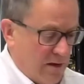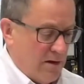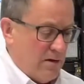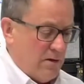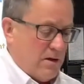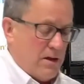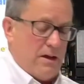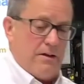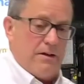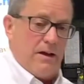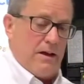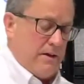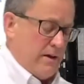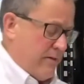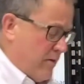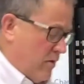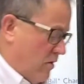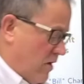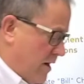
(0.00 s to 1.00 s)
Okay,
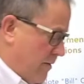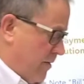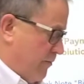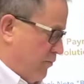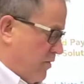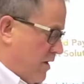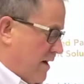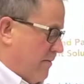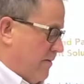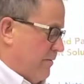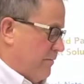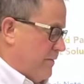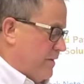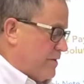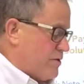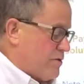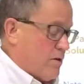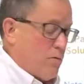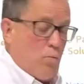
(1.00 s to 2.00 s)
another common problem
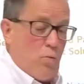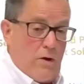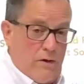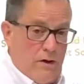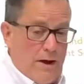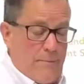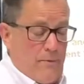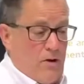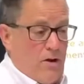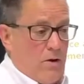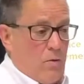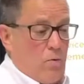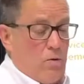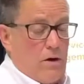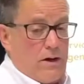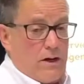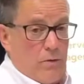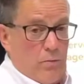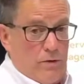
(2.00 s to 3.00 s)
is one hopper not
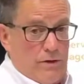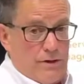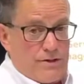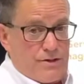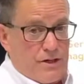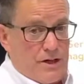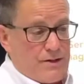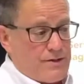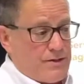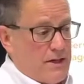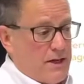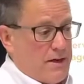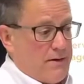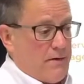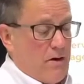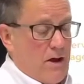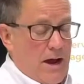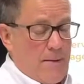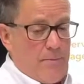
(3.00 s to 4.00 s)
working. We discussed that.
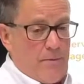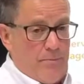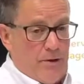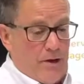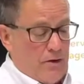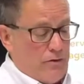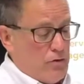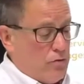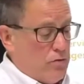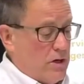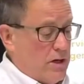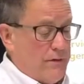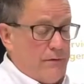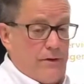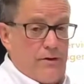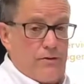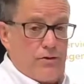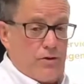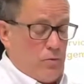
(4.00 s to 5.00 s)
A hopper belt. You could have an
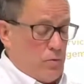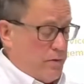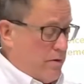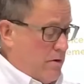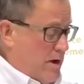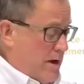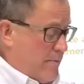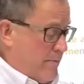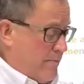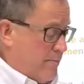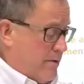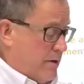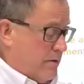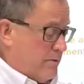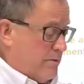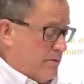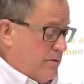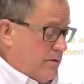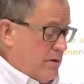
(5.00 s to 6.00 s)
issue with a hopper belt.
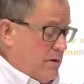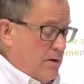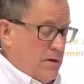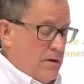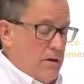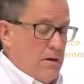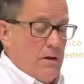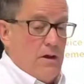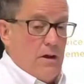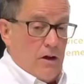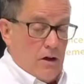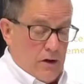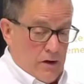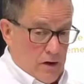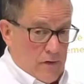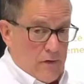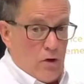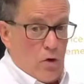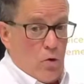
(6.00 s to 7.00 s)

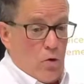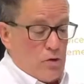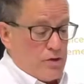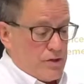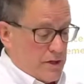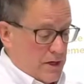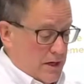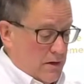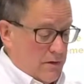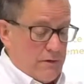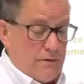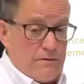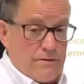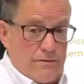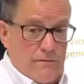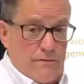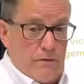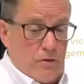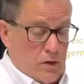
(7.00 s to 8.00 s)
On the old style,
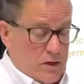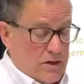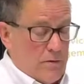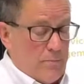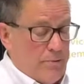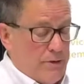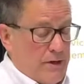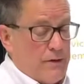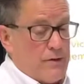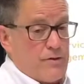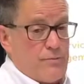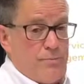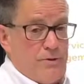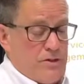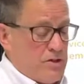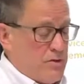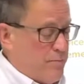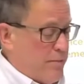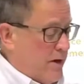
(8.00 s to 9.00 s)
look at the
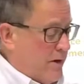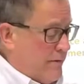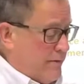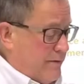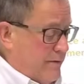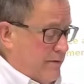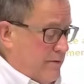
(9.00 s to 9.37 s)
pins bent.